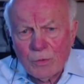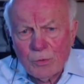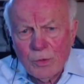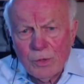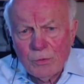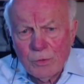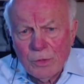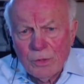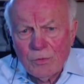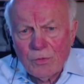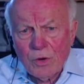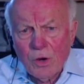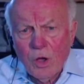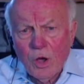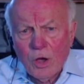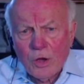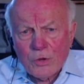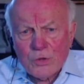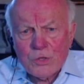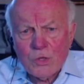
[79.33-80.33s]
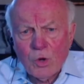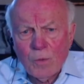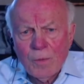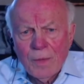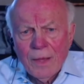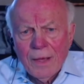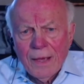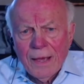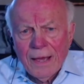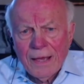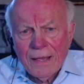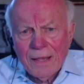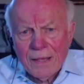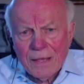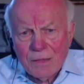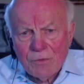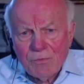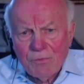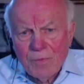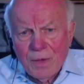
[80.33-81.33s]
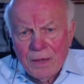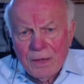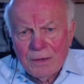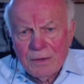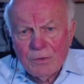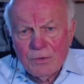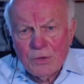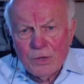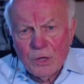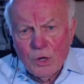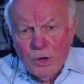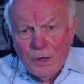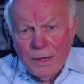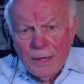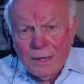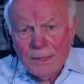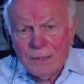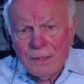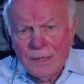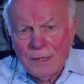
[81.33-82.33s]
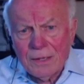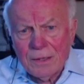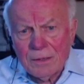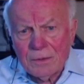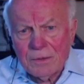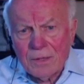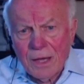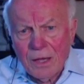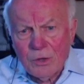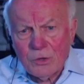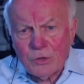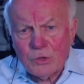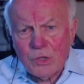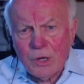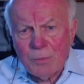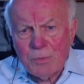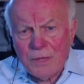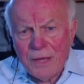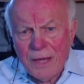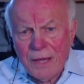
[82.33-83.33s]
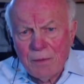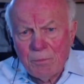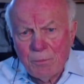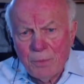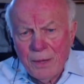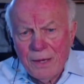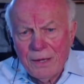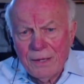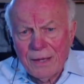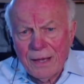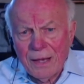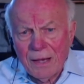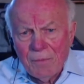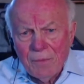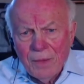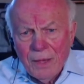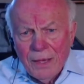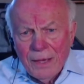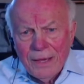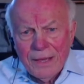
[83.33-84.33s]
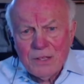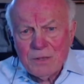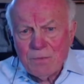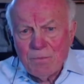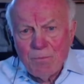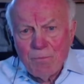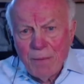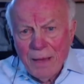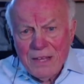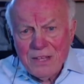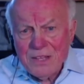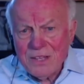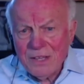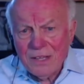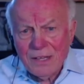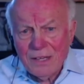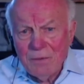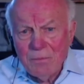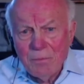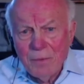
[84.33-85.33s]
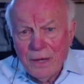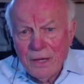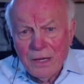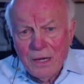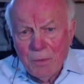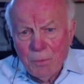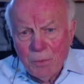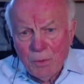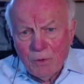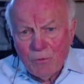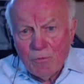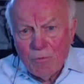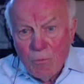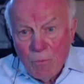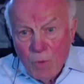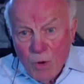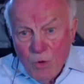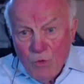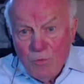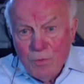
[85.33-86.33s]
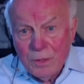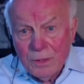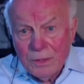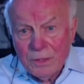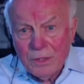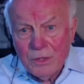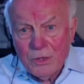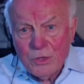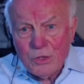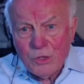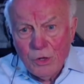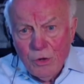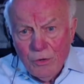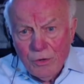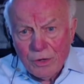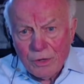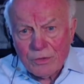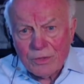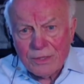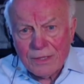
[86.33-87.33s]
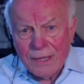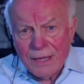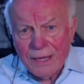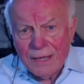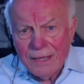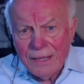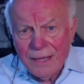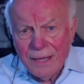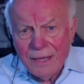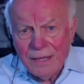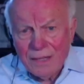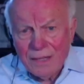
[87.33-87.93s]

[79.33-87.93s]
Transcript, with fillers: We, have lost. So uh, if you look at the, uh, Donald Trump's campaign now, it's basically made up of movement conservatives Kellyanne